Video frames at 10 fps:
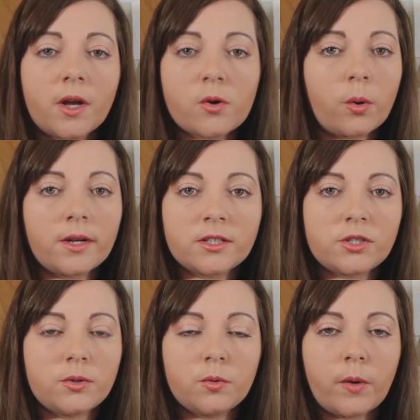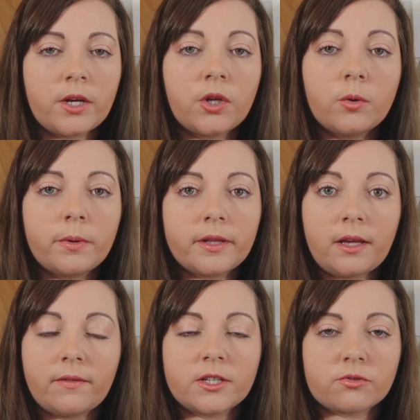according to what you
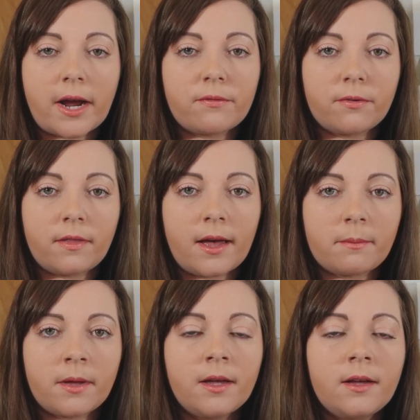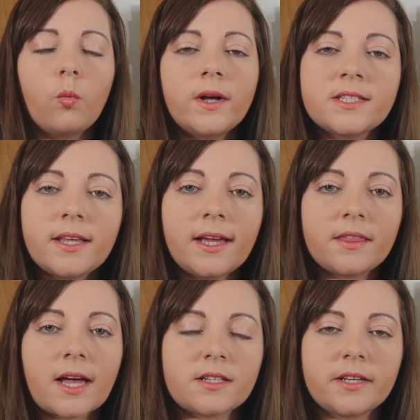believe is right for them. Once they
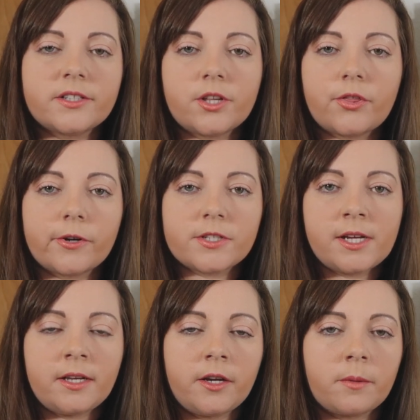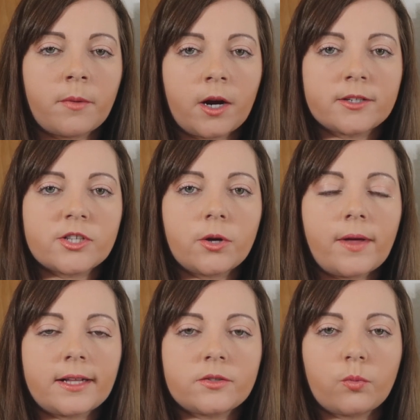hit that six to thirteen year mark, so
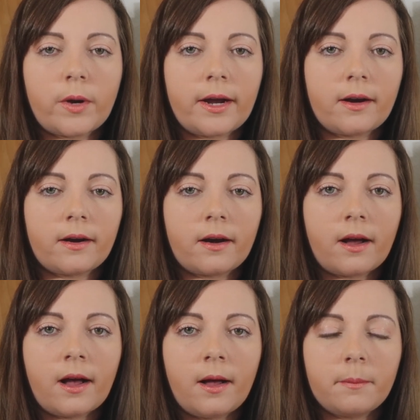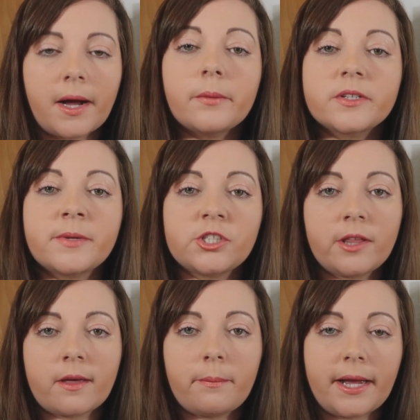that's where um, I was
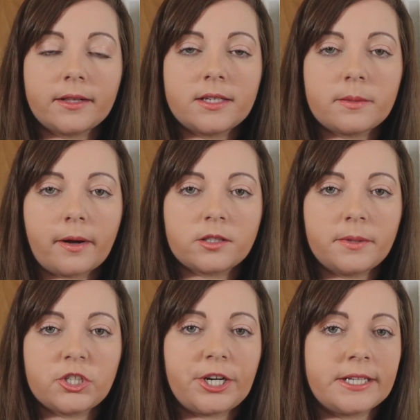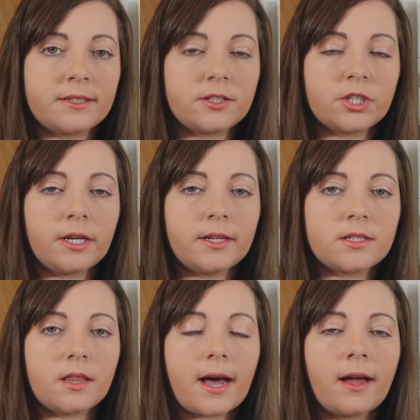mentioning that Bailey is about to be transitioning
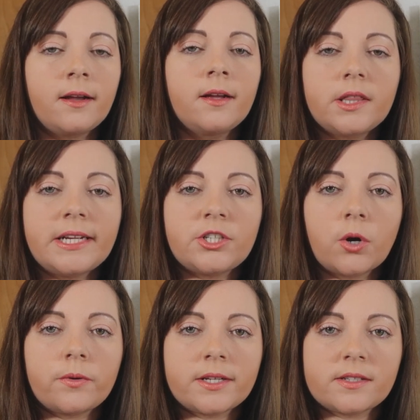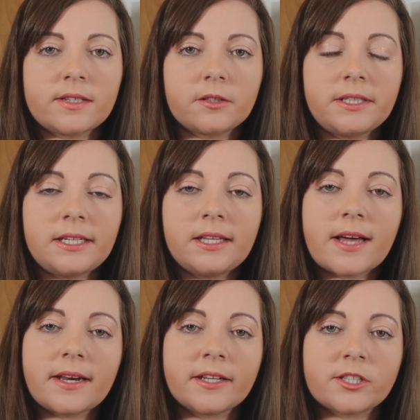into that. They don't necessarily need
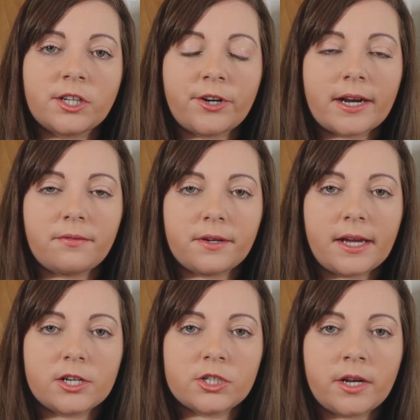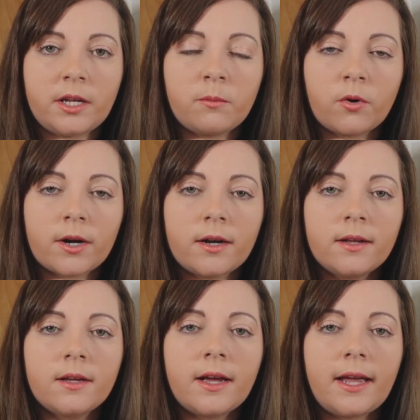that instant gratification anymore.
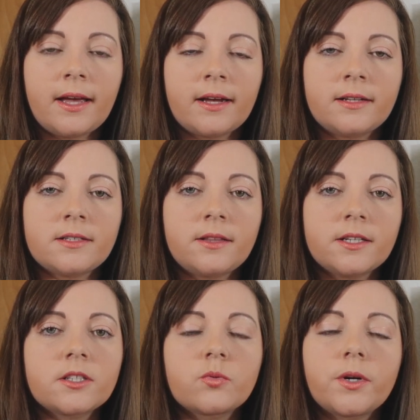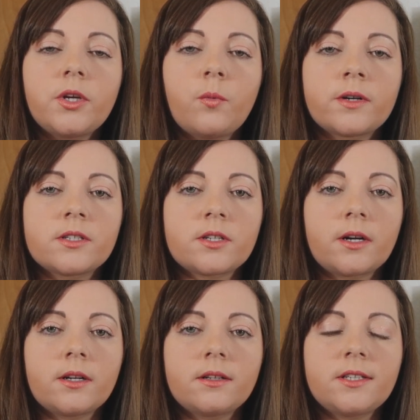And this is where you want to
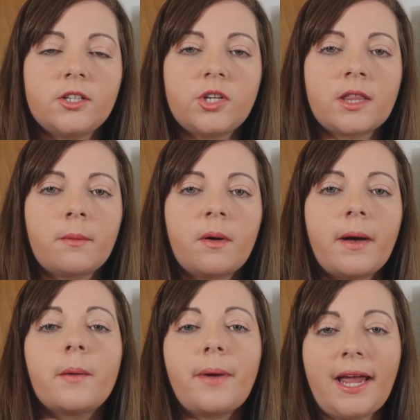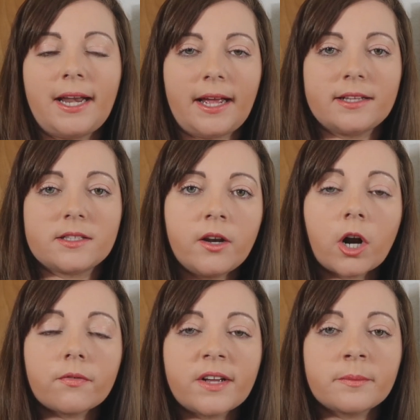start teaching them about paydays. In
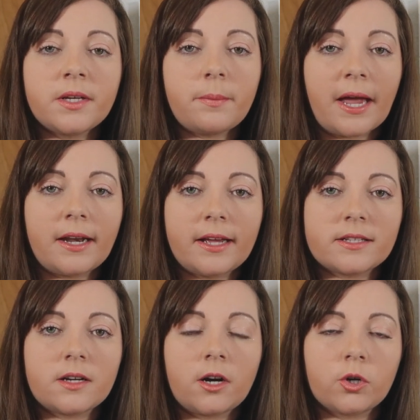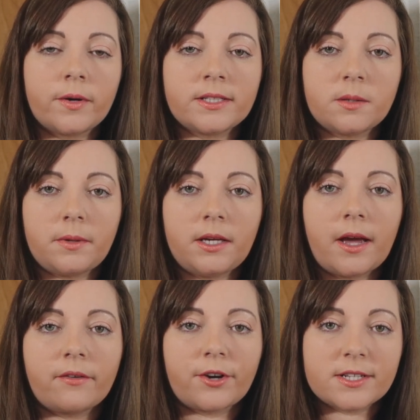our family, paydays are going to
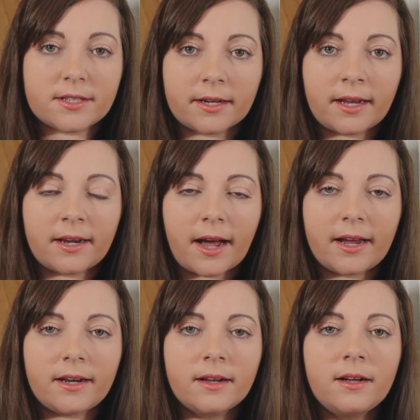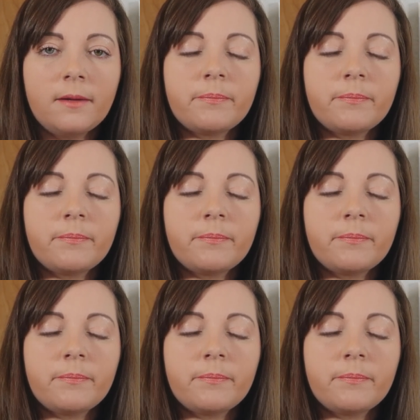be every Sunday night.